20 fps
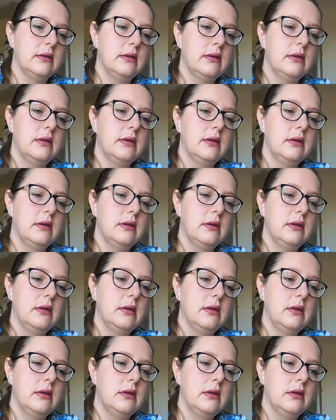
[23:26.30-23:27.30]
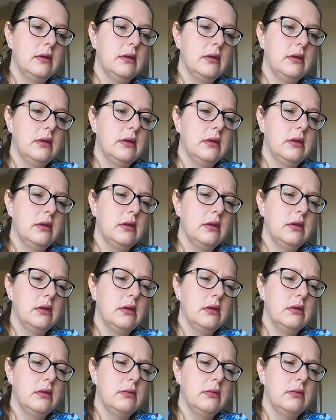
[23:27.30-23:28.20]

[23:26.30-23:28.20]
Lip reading: (no one is talking)